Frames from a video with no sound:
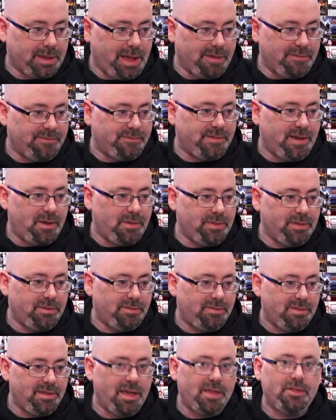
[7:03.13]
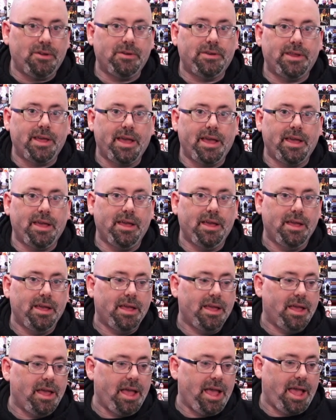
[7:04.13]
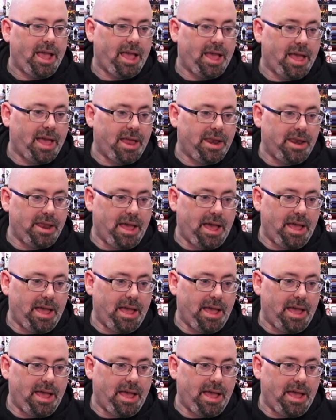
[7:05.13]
I found this the other day and